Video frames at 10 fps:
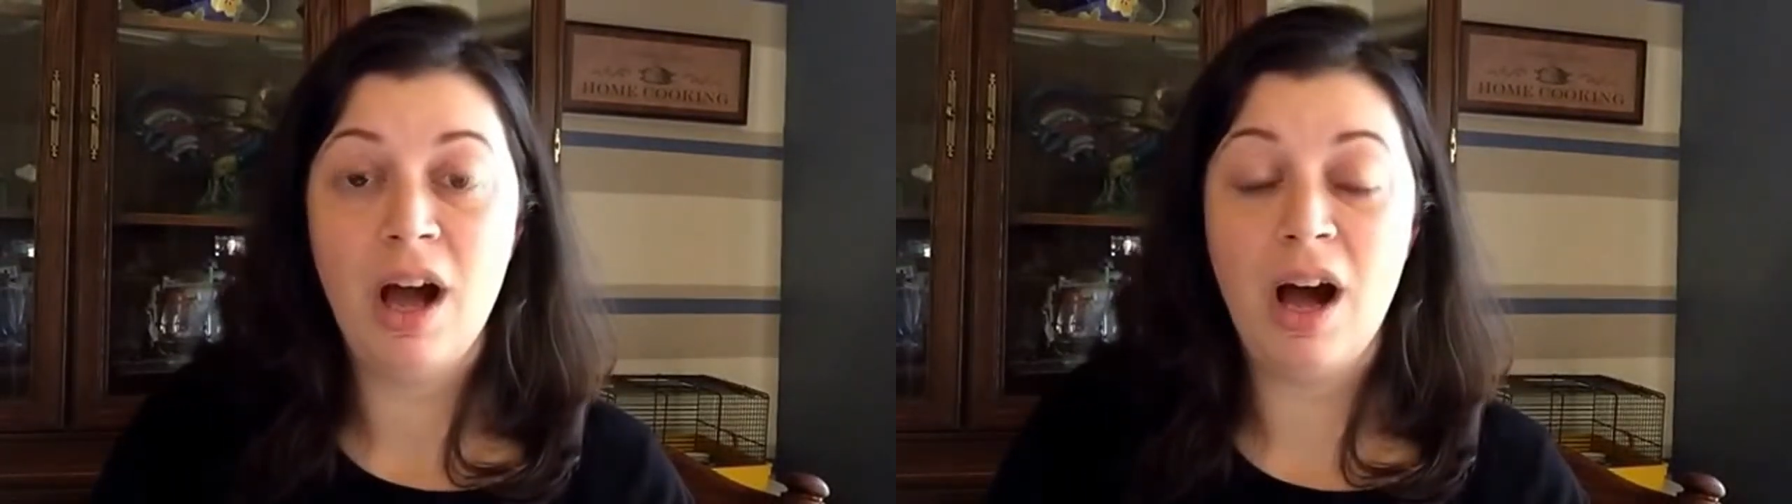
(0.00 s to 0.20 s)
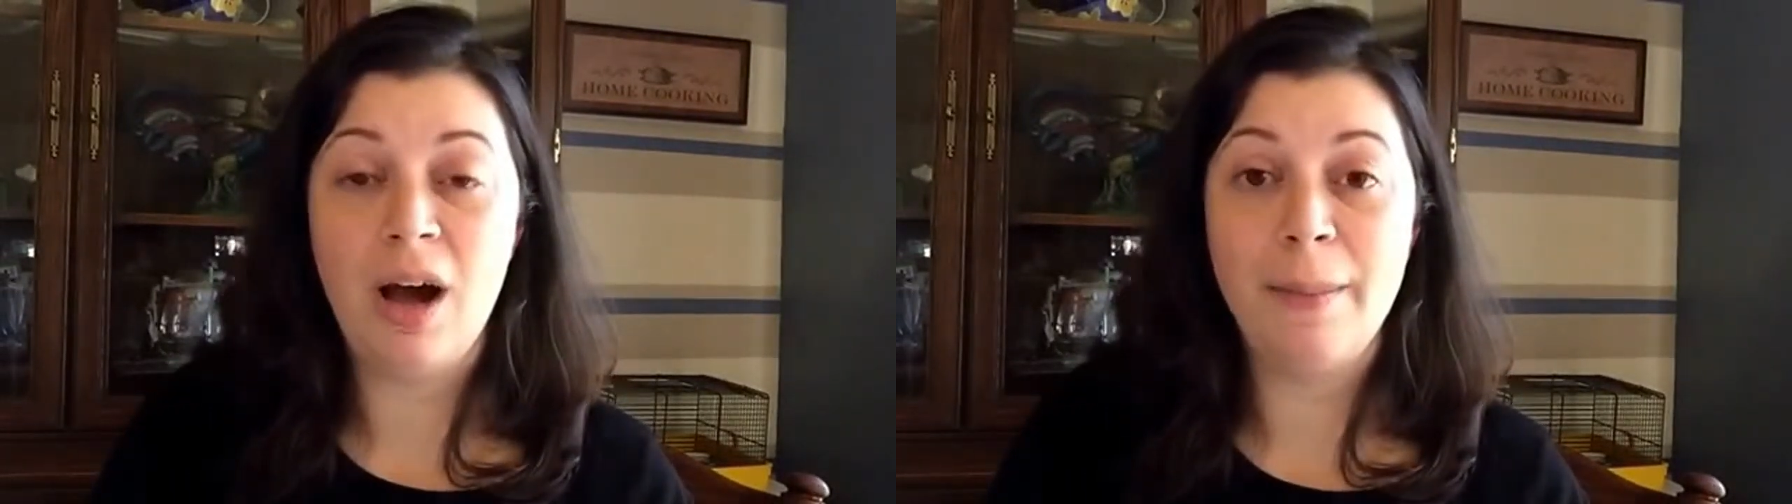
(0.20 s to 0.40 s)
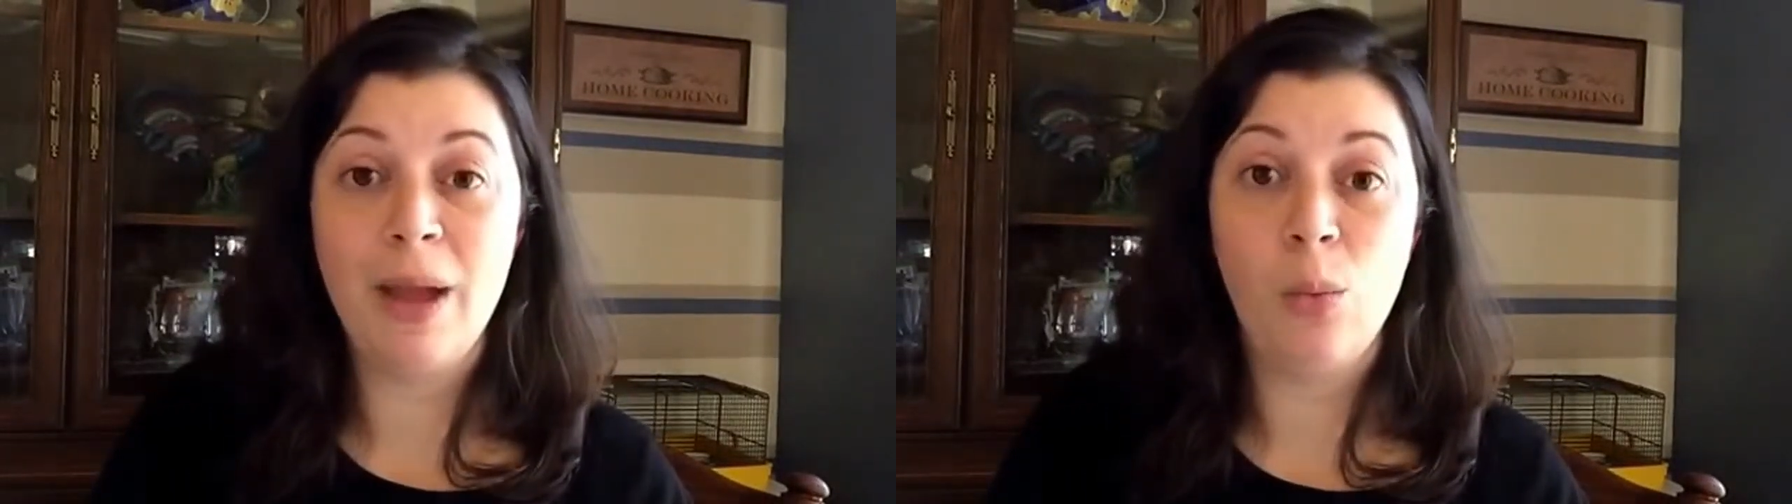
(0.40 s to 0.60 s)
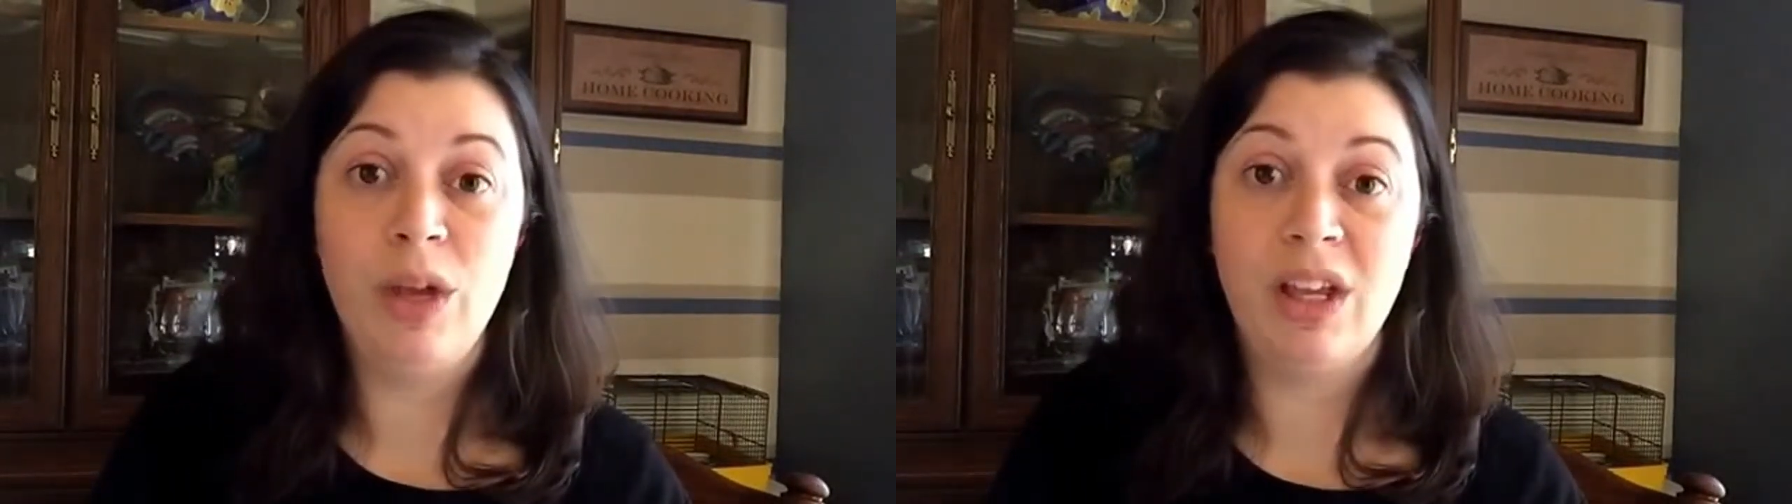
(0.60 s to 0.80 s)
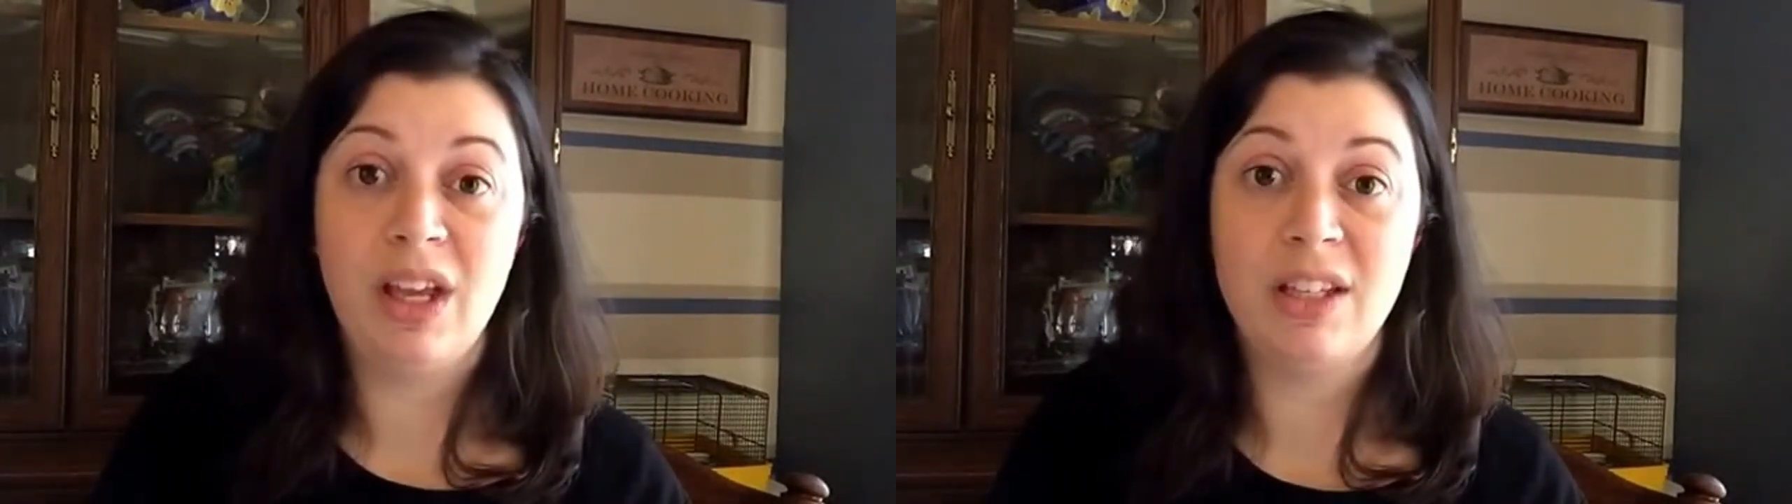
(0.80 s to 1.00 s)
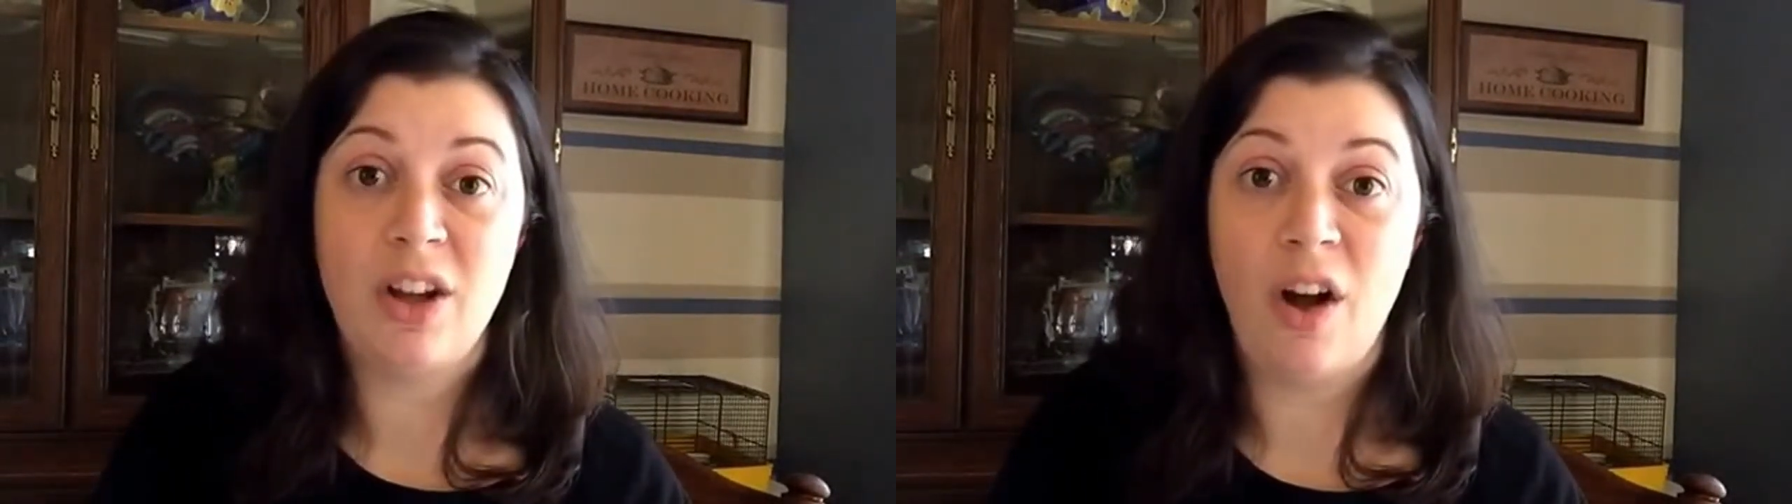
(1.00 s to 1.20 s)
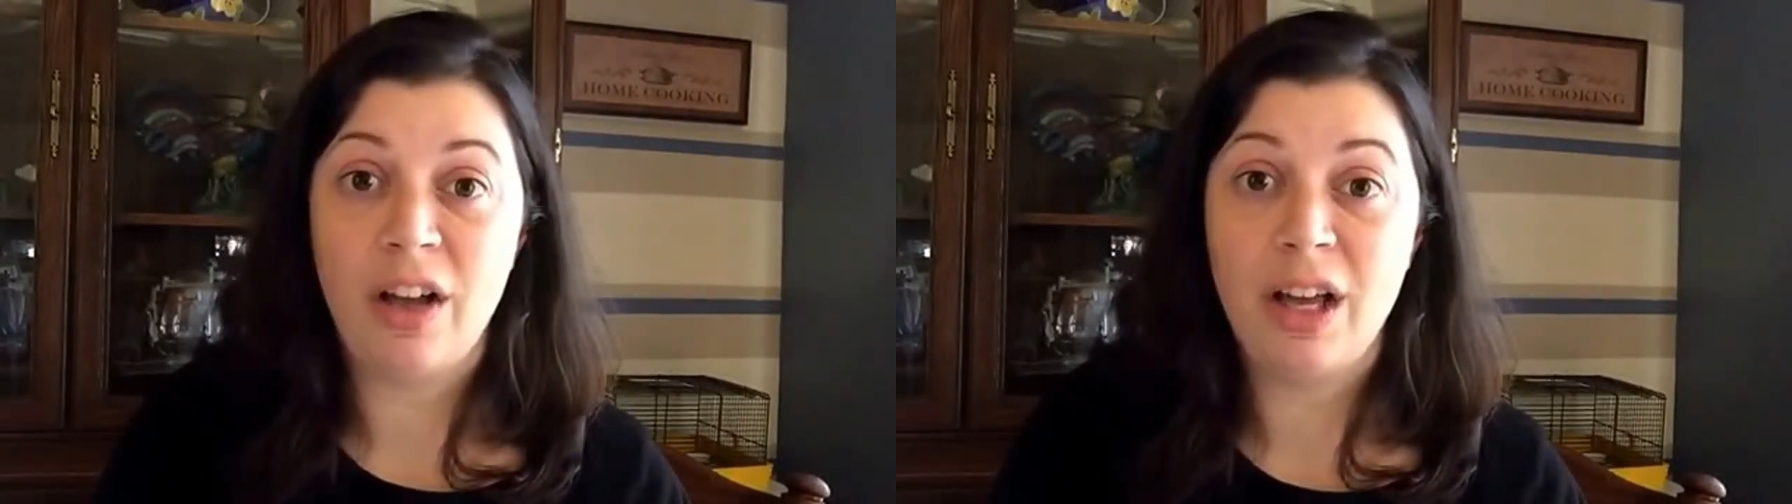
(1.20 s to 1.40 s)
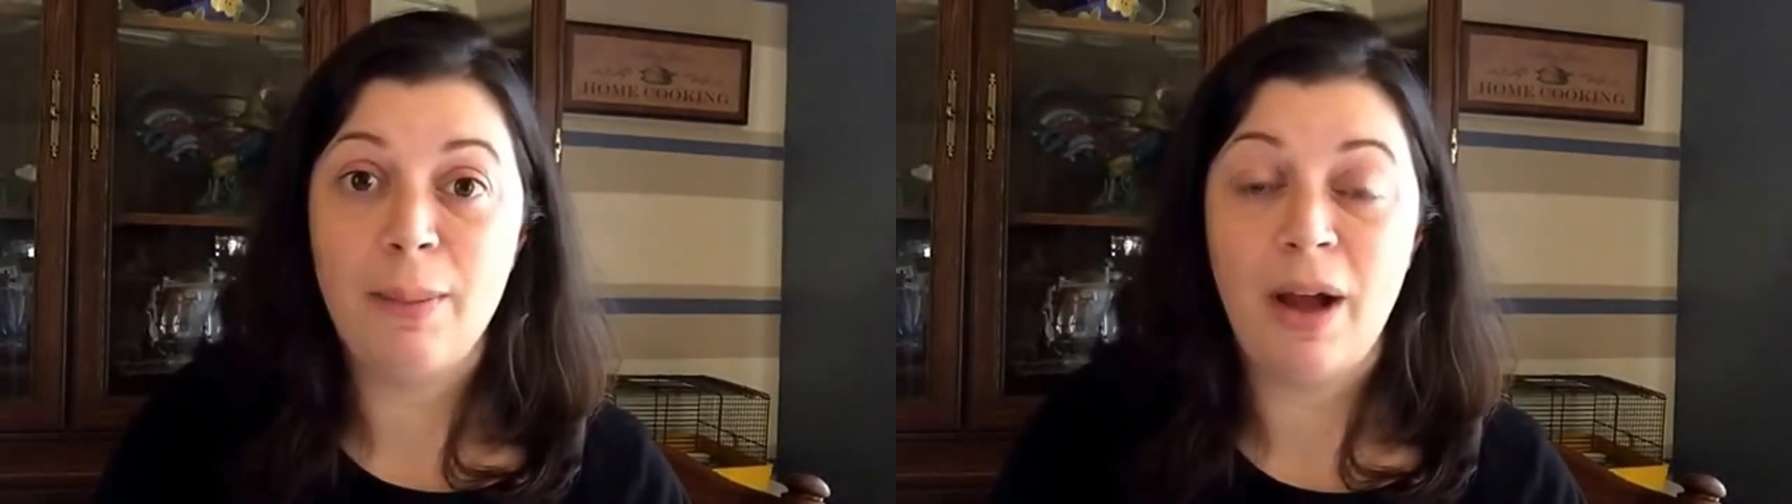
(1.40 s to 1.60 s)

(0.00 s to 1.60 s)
um, and we can get talking